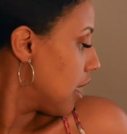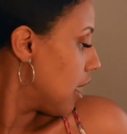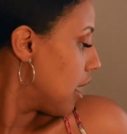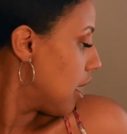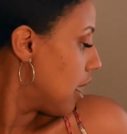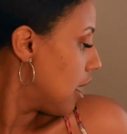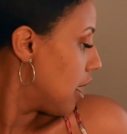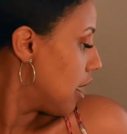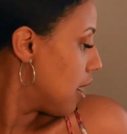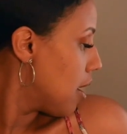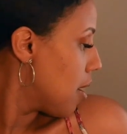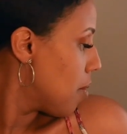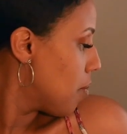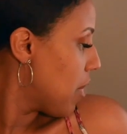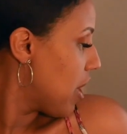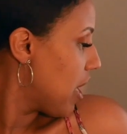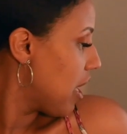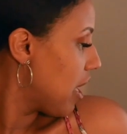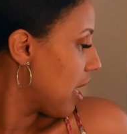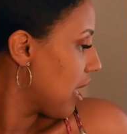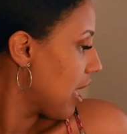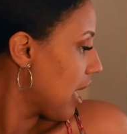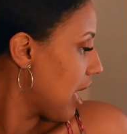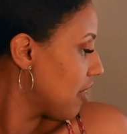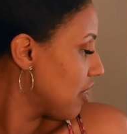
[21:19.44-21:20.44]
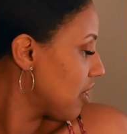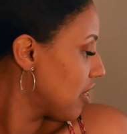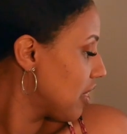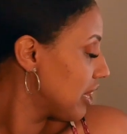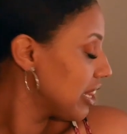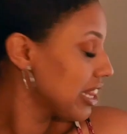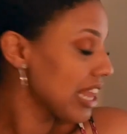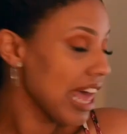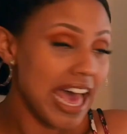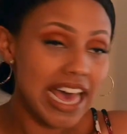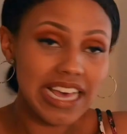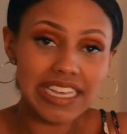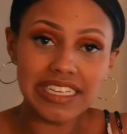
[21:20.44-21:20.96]
And then the
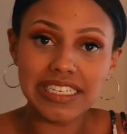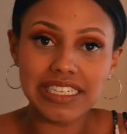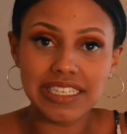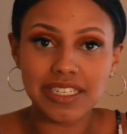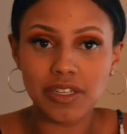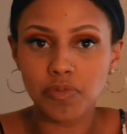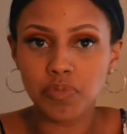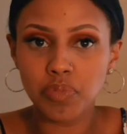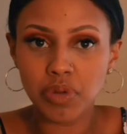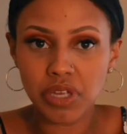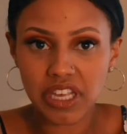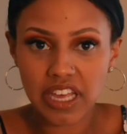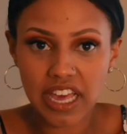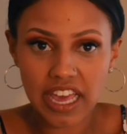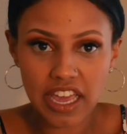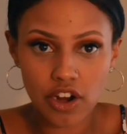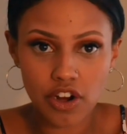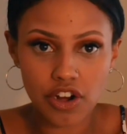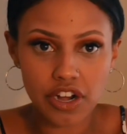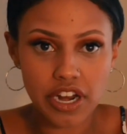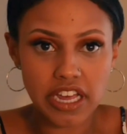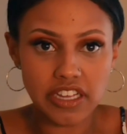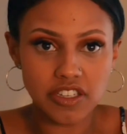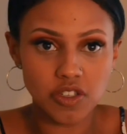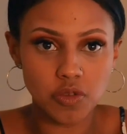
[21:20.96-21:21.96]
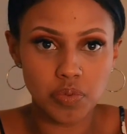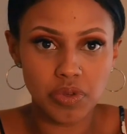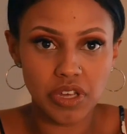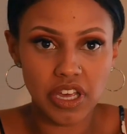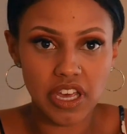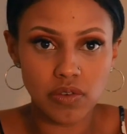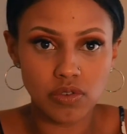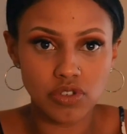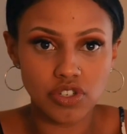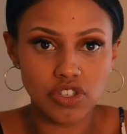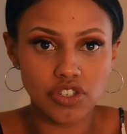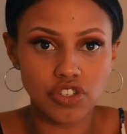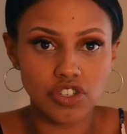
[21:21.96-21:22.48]
last is a PA or an SPA,
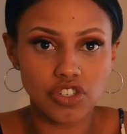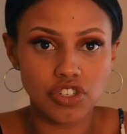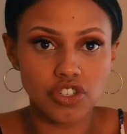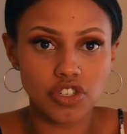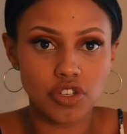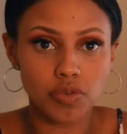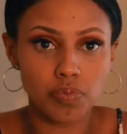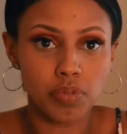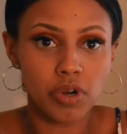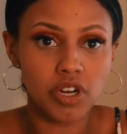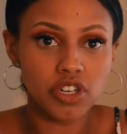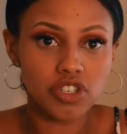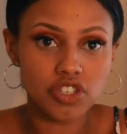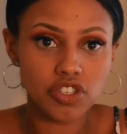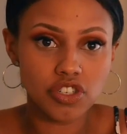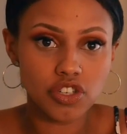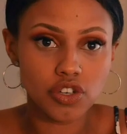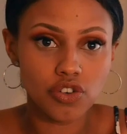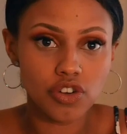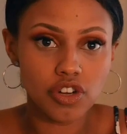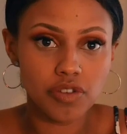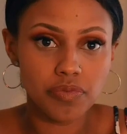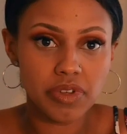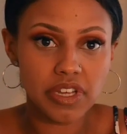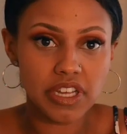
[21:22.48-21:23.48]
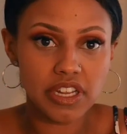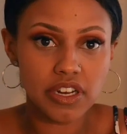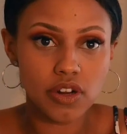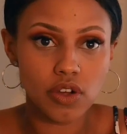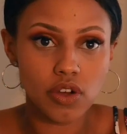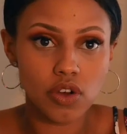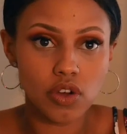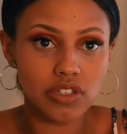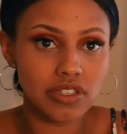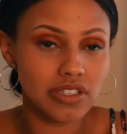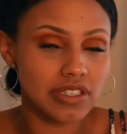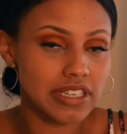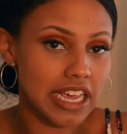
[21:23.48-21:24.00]
which is just a purchase agreement,
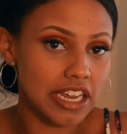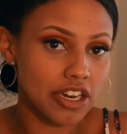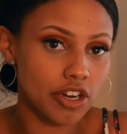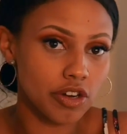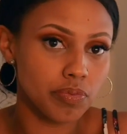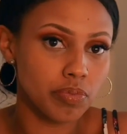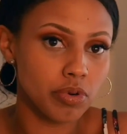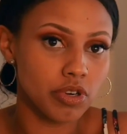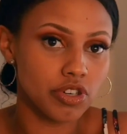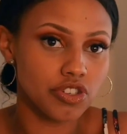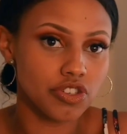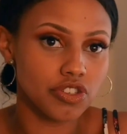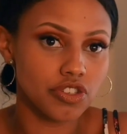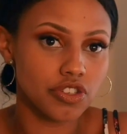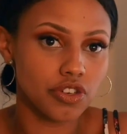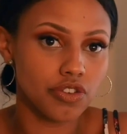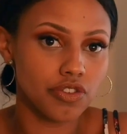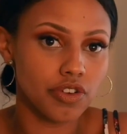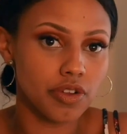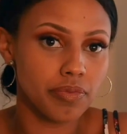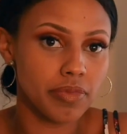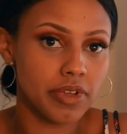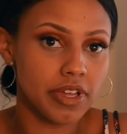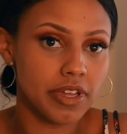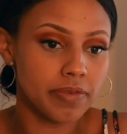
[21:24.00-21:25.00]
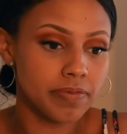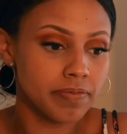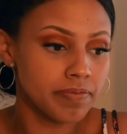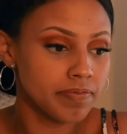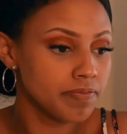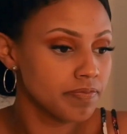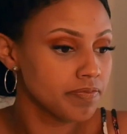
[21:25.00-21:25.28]
standard purchase agreement.